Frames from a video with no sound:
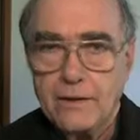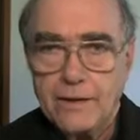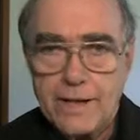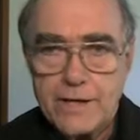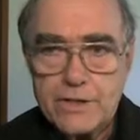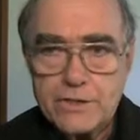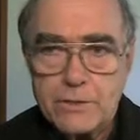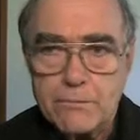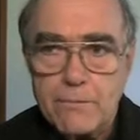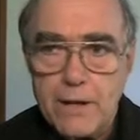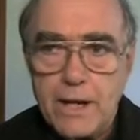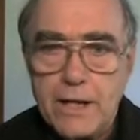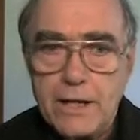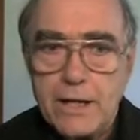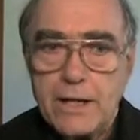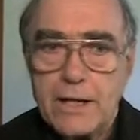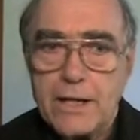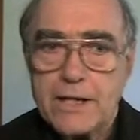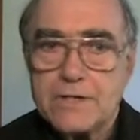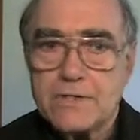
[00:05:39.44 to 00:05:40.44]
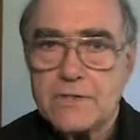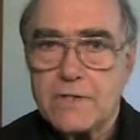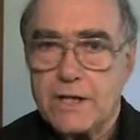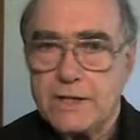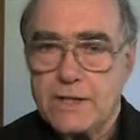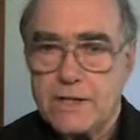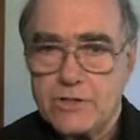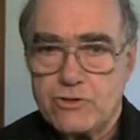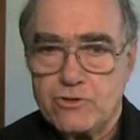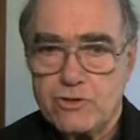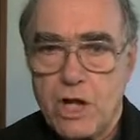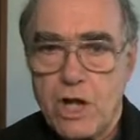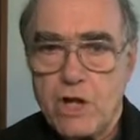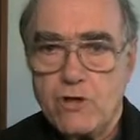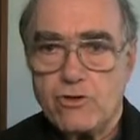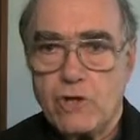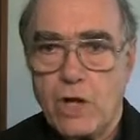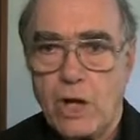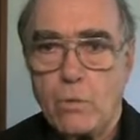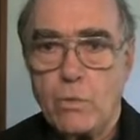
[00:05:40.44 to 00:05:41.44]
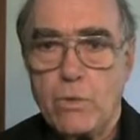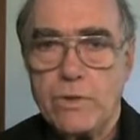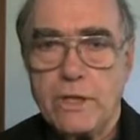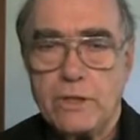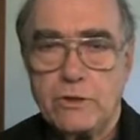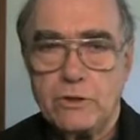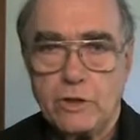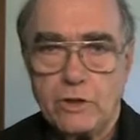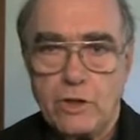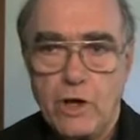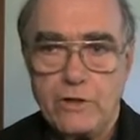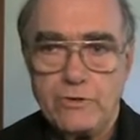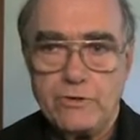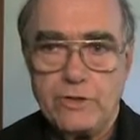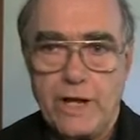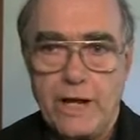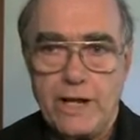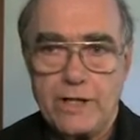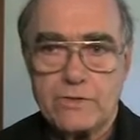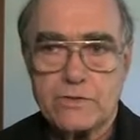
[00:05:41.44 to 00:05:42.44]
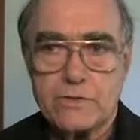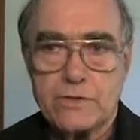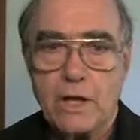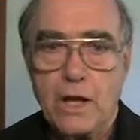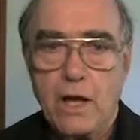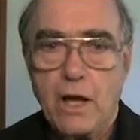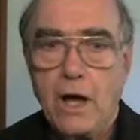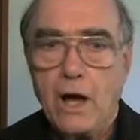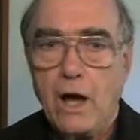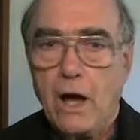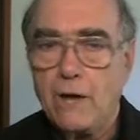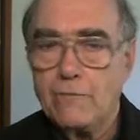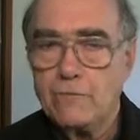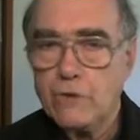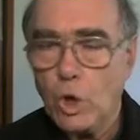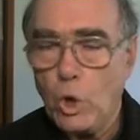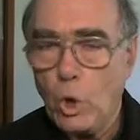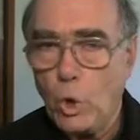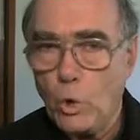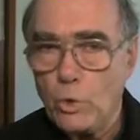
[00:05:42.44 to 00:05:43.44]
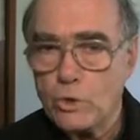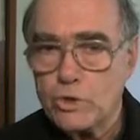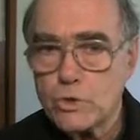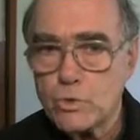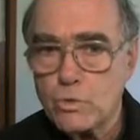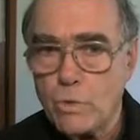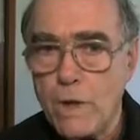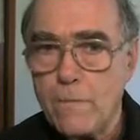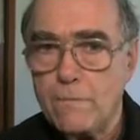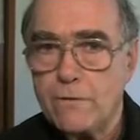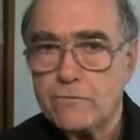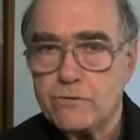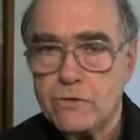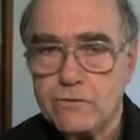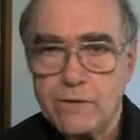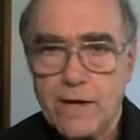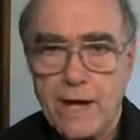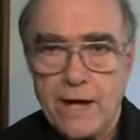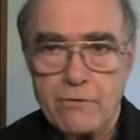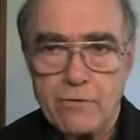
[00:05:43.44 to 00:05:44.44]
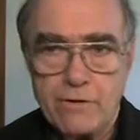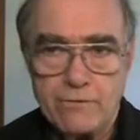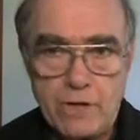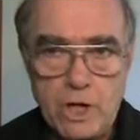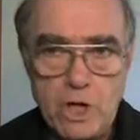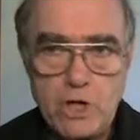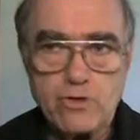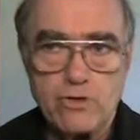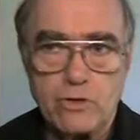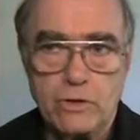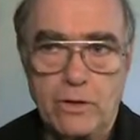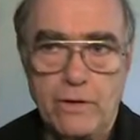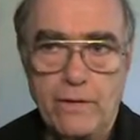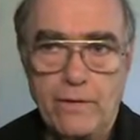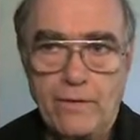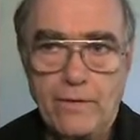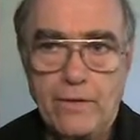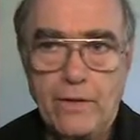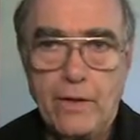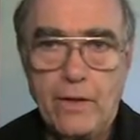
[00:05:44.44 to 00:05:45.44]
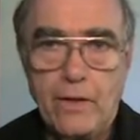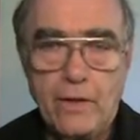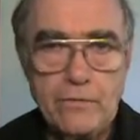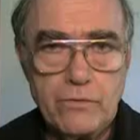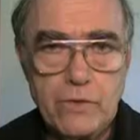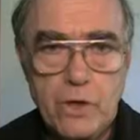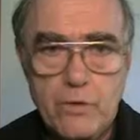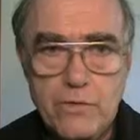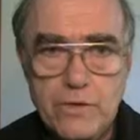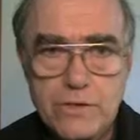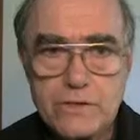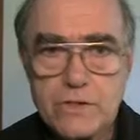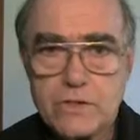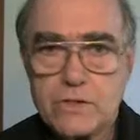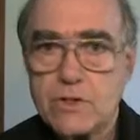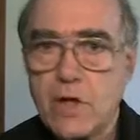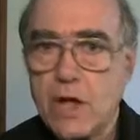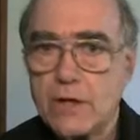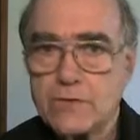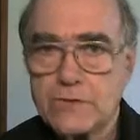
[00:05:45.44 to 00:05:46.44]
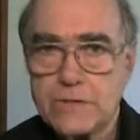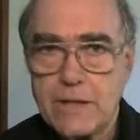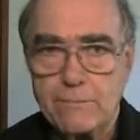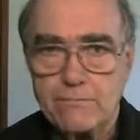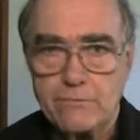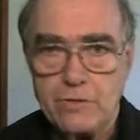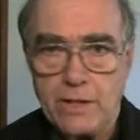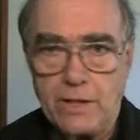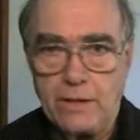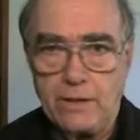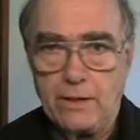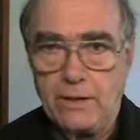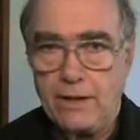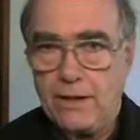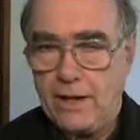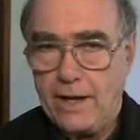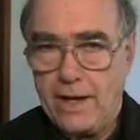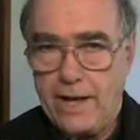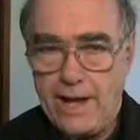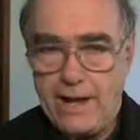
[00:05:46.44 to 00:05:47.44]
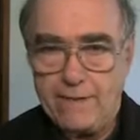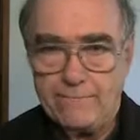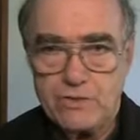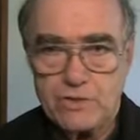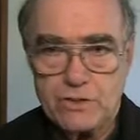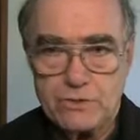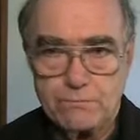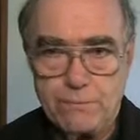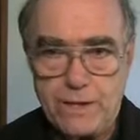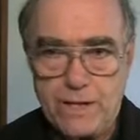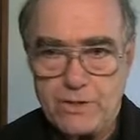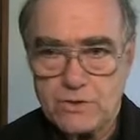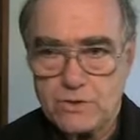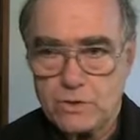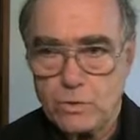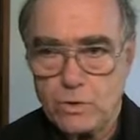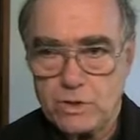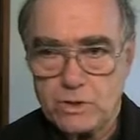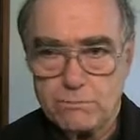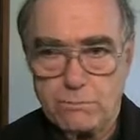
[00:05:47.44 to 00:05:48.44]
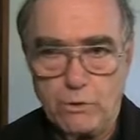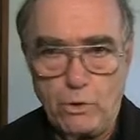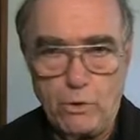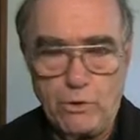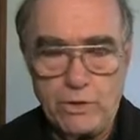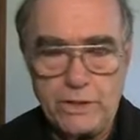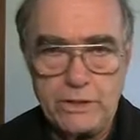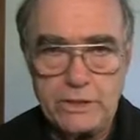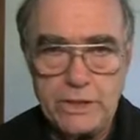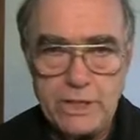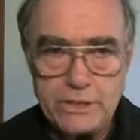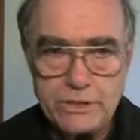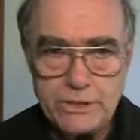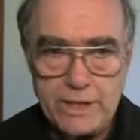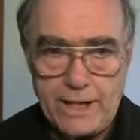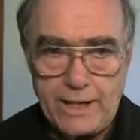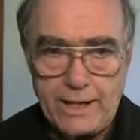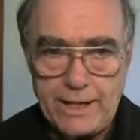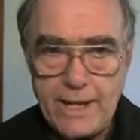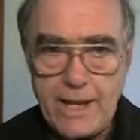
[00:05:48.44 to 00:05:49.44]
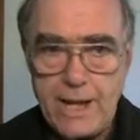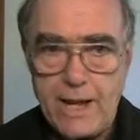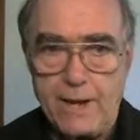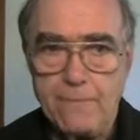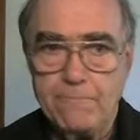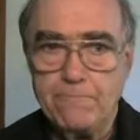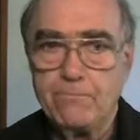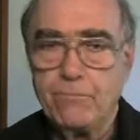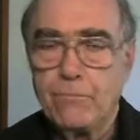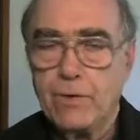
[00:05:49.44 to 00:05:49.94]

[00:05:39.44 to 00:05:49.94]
let us immediately set his teaching within the context of the whole sweep of divine revelation, though this is not something I have the space to explore in detail here.